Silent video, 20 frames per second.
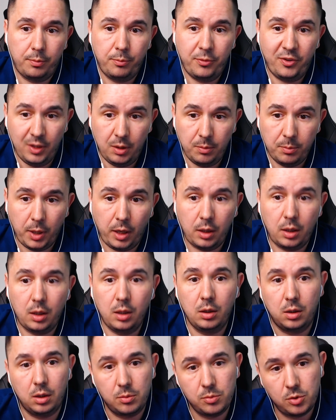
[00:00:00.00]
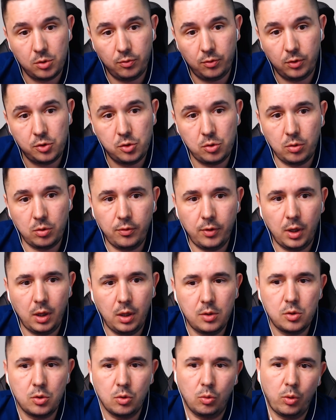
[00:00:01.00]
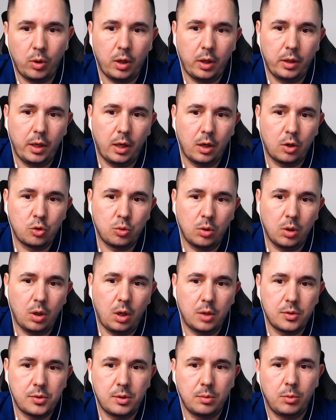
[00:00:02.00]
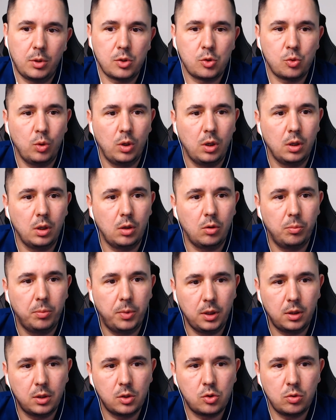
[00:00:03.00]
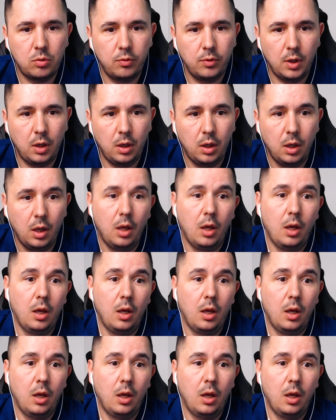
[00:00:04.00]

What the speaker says: feedback in terms of a survey. So the actual customers will complete a survey.